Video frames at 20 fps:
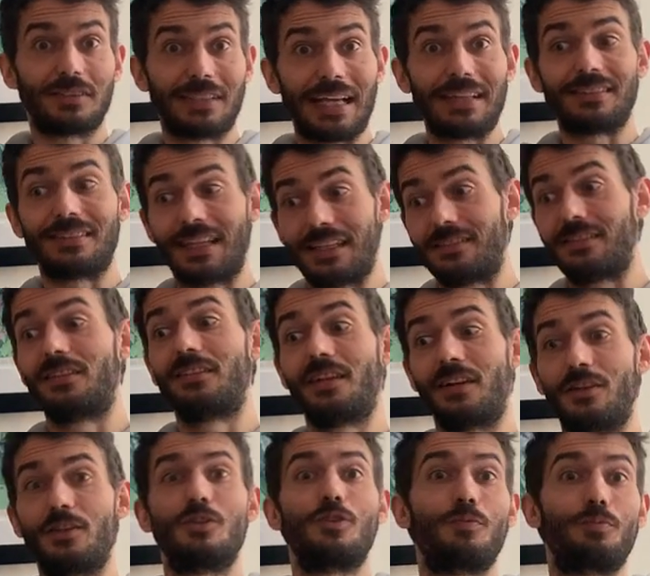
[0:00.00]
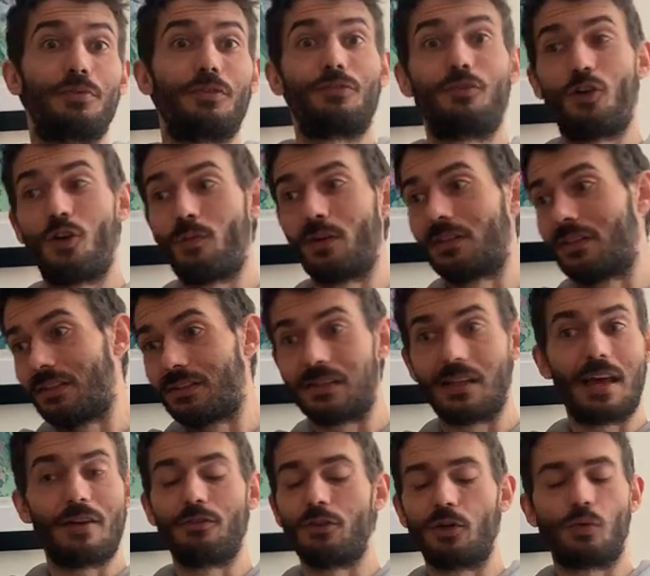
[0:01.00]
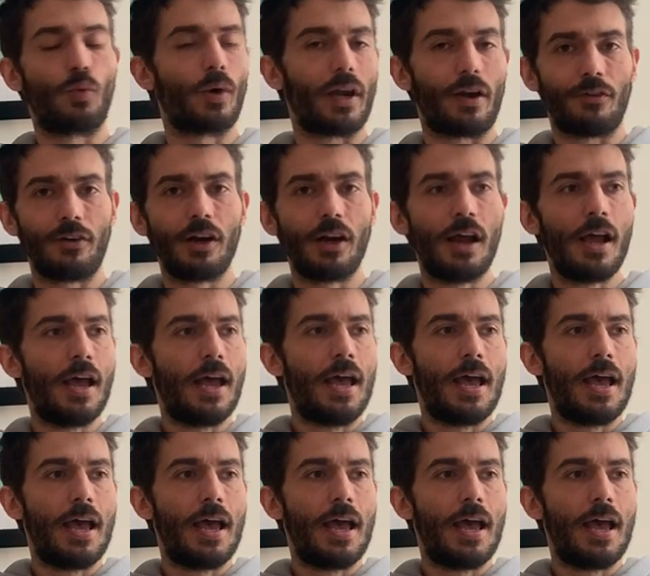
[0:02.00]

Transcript: that's necessary to perform at this level or whatever.